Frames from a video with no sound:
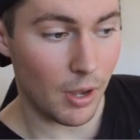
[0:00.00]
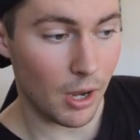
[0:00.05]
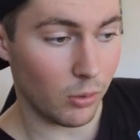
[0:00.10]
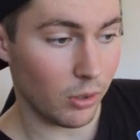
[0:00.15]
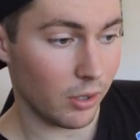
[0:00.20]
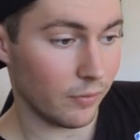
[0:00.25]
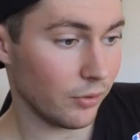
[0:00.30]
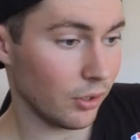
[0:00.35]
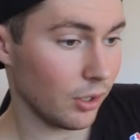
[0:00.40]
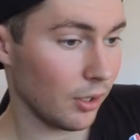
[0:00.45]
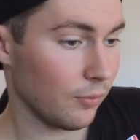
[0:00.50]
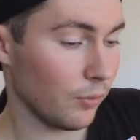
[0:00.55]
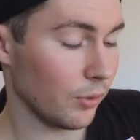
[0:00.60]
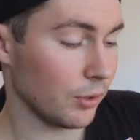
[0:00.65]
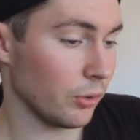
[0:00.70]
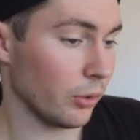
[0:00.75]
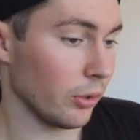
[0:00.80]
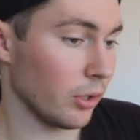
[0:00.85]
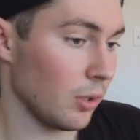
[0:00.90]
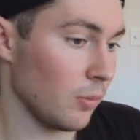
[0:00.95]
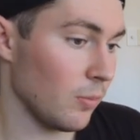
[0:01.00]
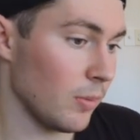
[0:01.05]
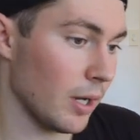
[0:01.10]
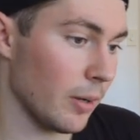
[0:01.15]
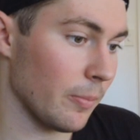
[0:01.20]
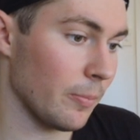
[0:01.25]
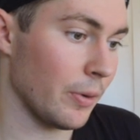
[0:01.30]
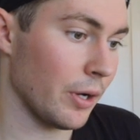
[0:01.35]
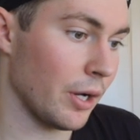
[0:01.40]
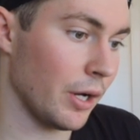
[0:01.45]
However, if we're talking
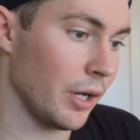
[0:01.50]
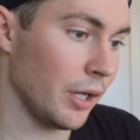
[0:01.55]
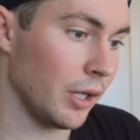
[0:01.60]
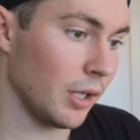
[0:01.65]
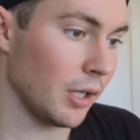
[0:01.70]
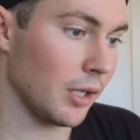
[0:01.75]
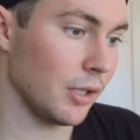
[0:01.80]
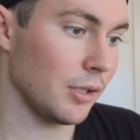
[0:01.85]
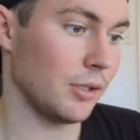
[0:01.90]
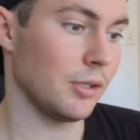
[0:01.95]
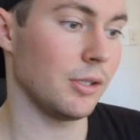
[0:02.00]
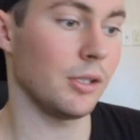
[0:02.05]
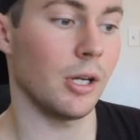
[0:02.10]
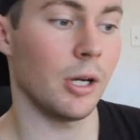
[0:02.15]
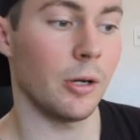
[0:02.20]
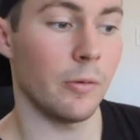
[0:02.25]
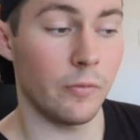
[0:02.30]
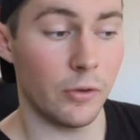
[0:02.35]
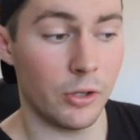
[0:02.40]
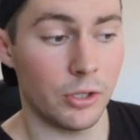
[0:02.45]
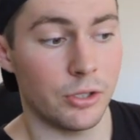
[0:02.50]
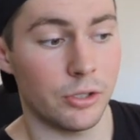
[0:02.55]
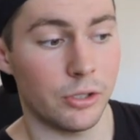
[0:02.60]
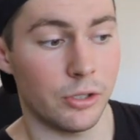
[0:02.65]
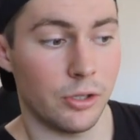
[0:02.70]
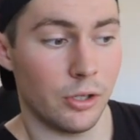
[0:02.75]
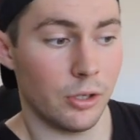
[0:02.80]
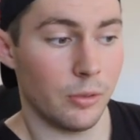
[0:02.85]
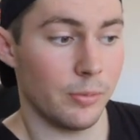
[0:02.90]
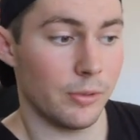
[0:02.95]
about buying, it's
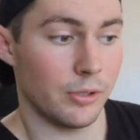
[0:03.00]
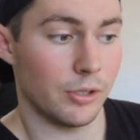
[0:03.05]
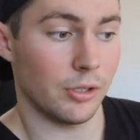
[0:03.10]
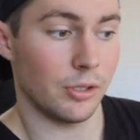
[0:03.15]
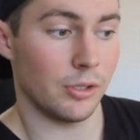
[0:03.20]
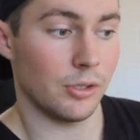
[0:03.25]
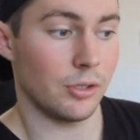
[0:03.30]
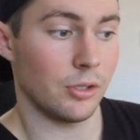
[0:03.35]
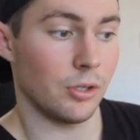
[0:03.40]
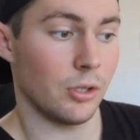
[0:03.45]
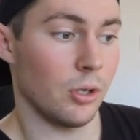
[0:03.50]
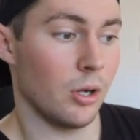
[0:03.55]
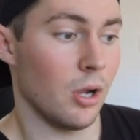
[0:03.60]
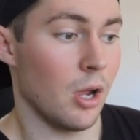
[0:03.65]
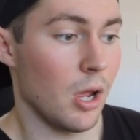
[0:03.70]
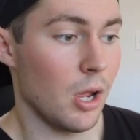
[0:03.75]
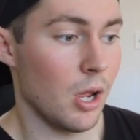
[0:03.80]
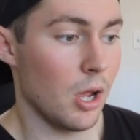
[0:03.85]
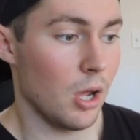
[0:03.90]
virtually the opposite. So